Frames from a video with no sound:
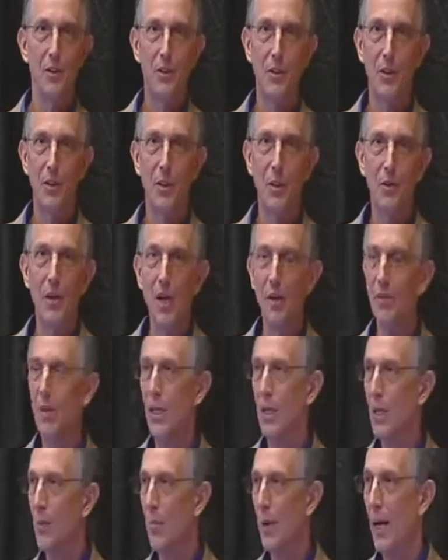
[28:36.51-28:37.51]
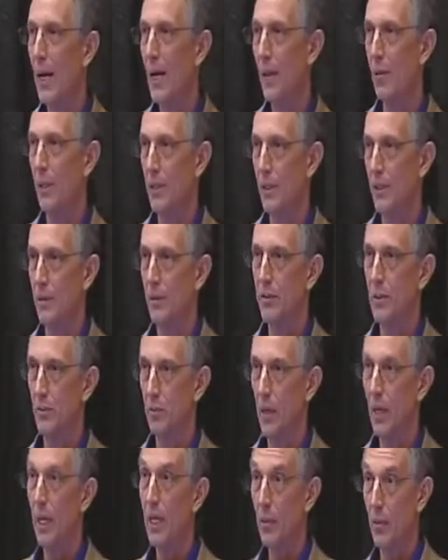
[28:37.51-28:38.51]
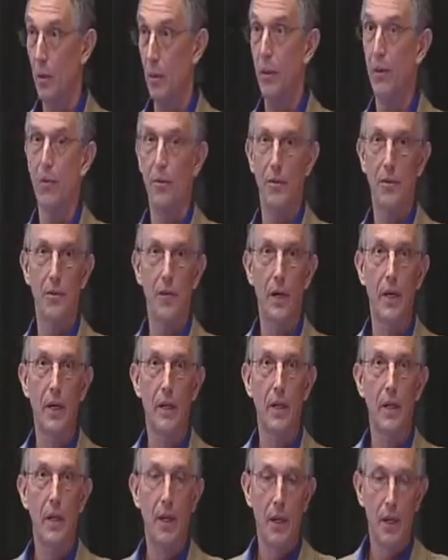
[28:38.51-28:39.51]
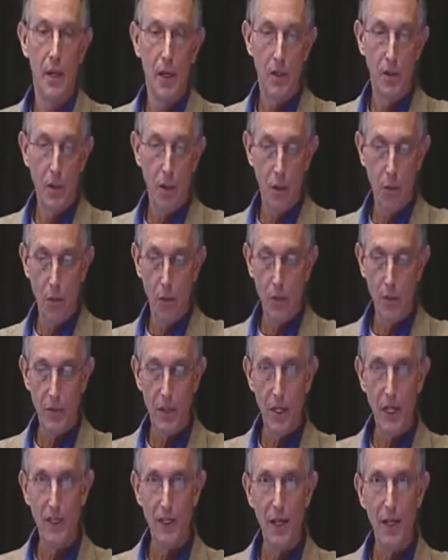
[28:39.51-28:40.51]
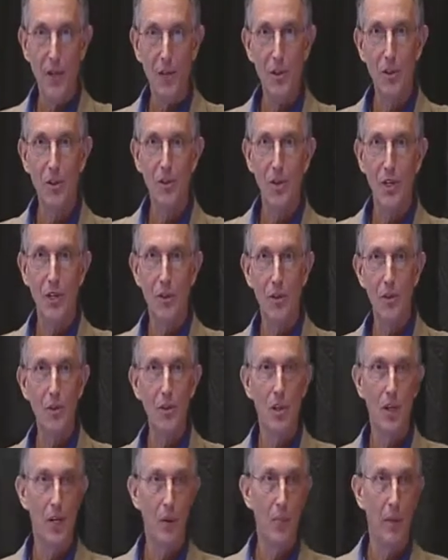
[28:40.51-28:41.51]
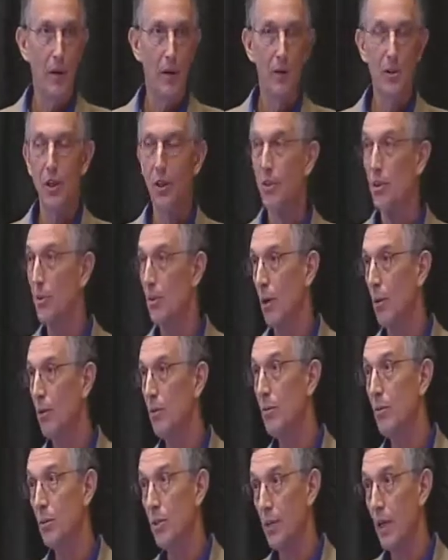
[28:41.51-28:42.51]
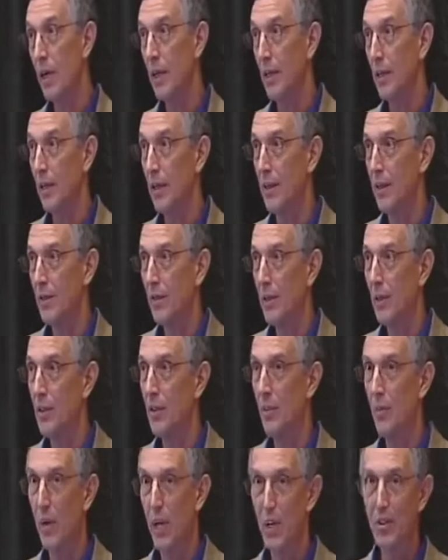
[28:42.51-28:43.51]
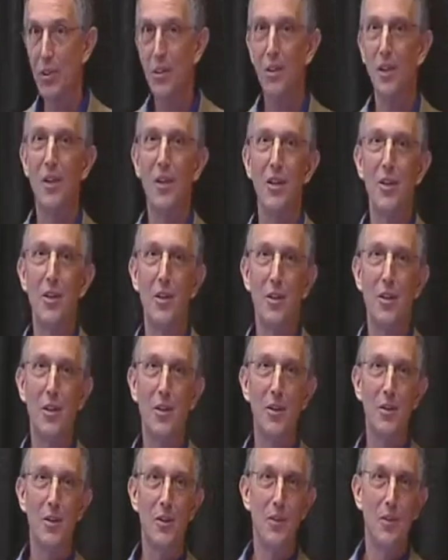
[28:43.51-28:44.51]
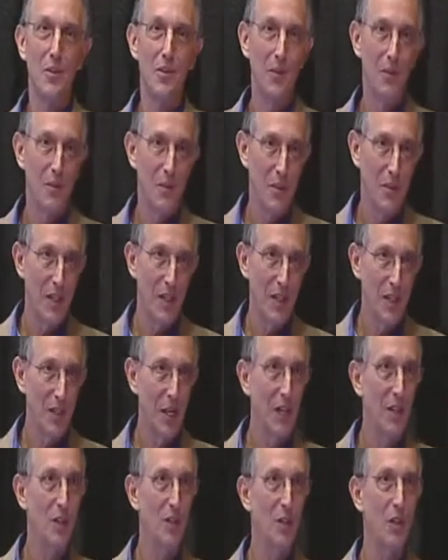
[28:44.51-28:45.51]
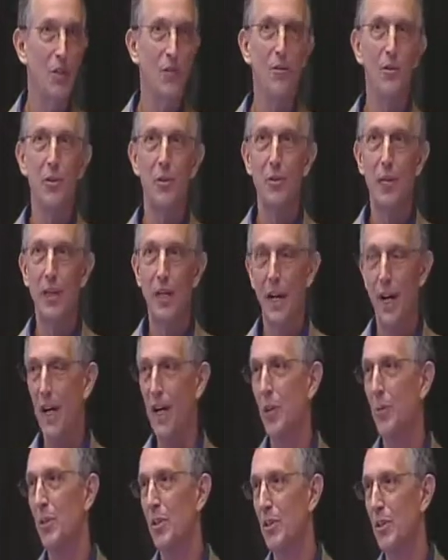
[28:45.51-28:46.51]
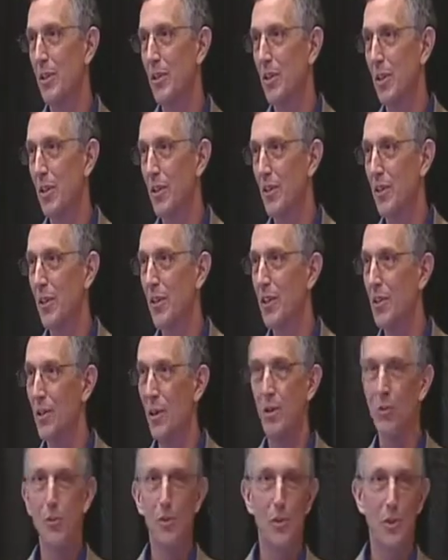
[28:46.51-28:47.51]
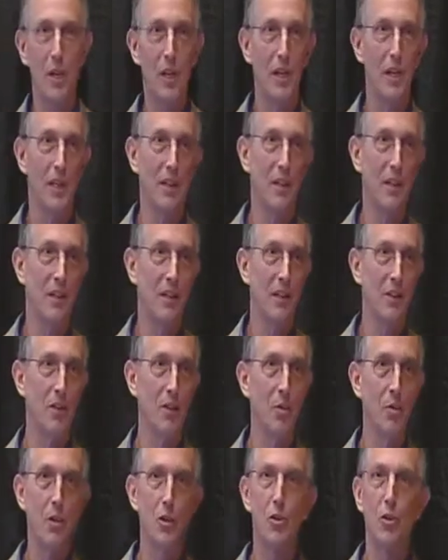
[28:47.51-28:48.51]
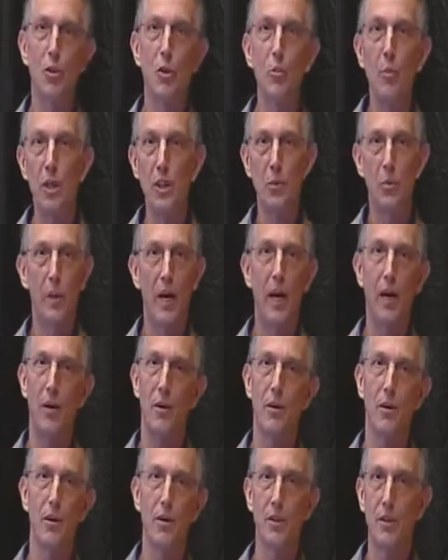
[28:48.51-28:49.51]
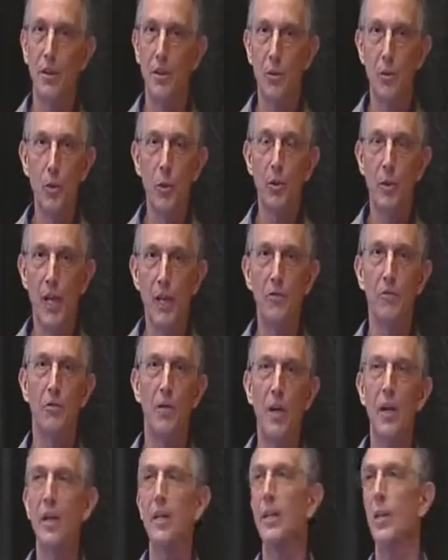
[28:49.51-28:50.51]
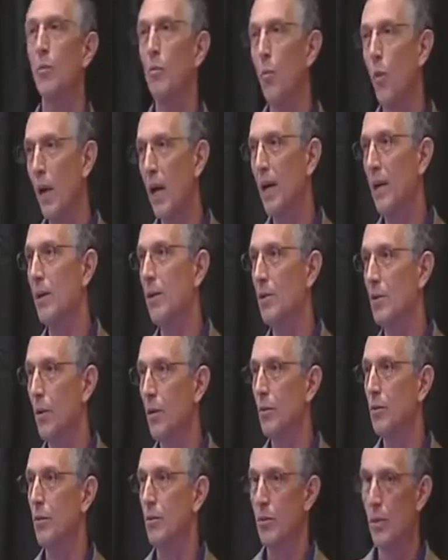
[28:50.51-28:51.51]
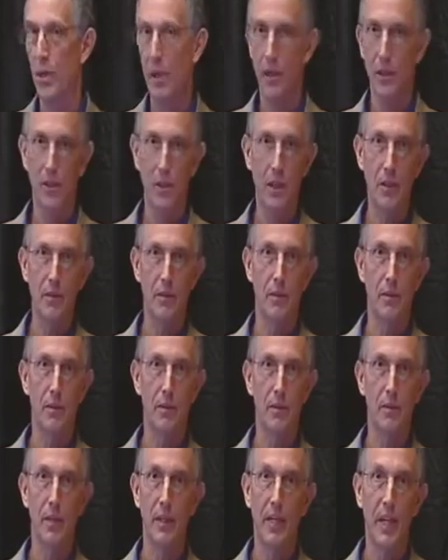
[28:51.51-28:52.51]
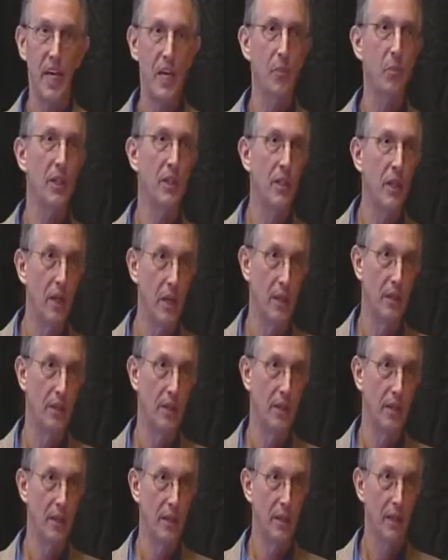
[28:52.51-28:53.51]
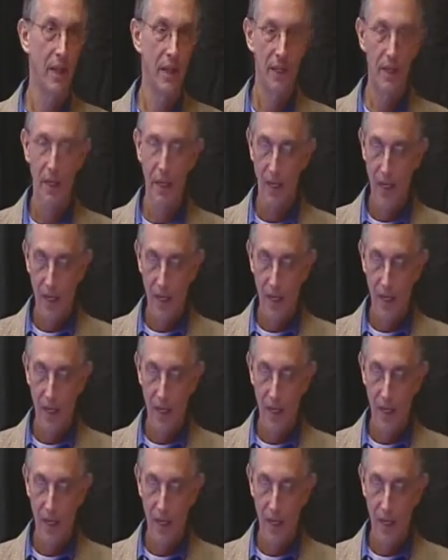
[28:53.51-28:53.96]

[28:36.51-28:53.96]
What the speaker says: You don't have a lot of power to play with, right? So technologies that use a lot of power, such as ultrasonic, right? The best technology for doing occupancy sensing is ultrasonic. It uses too much power. You will not find a wireless ultrasonic sensor. It can't be done, okay?